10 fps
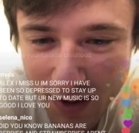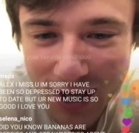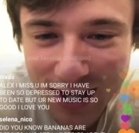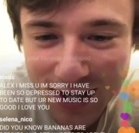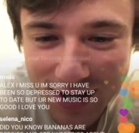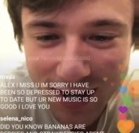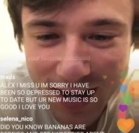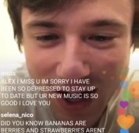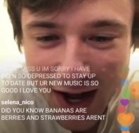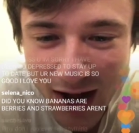Okay.
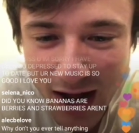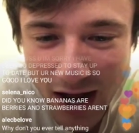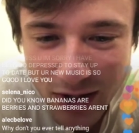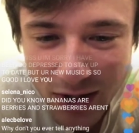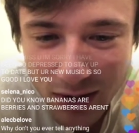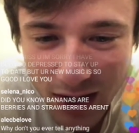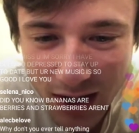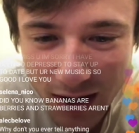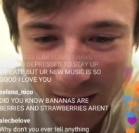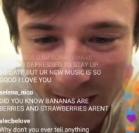How do you
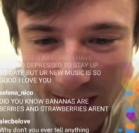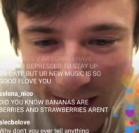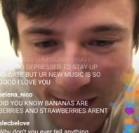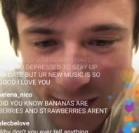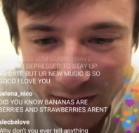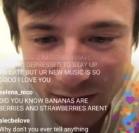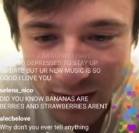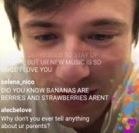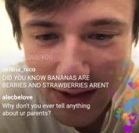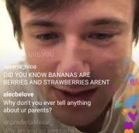get your
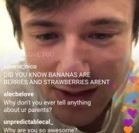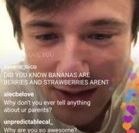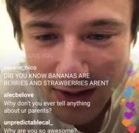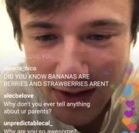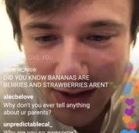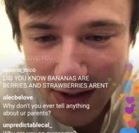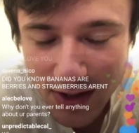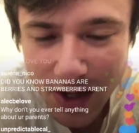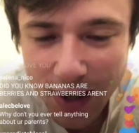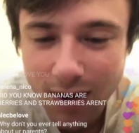feeling into songs?
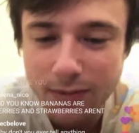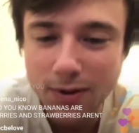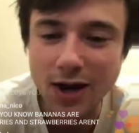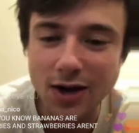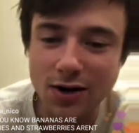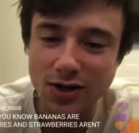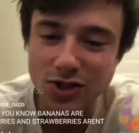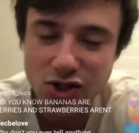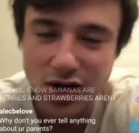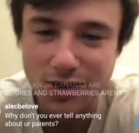I don't know.
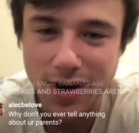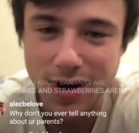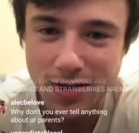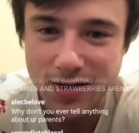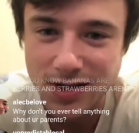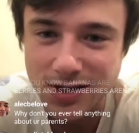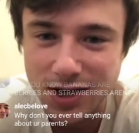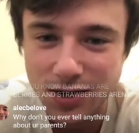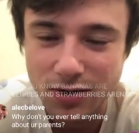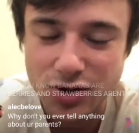I just try to write about
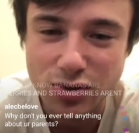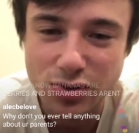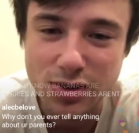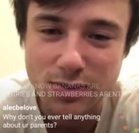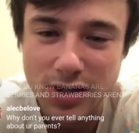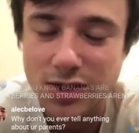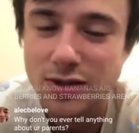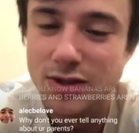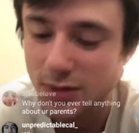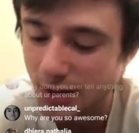things that are true to me.
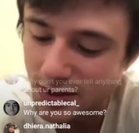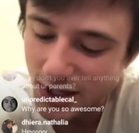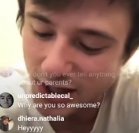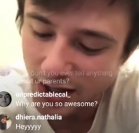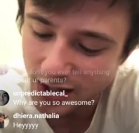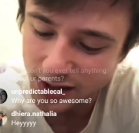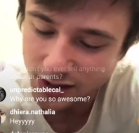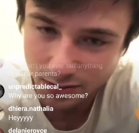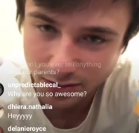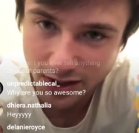So sometimes I get like a
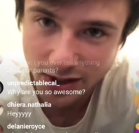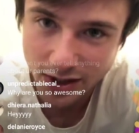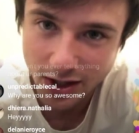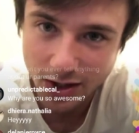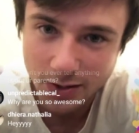little bit,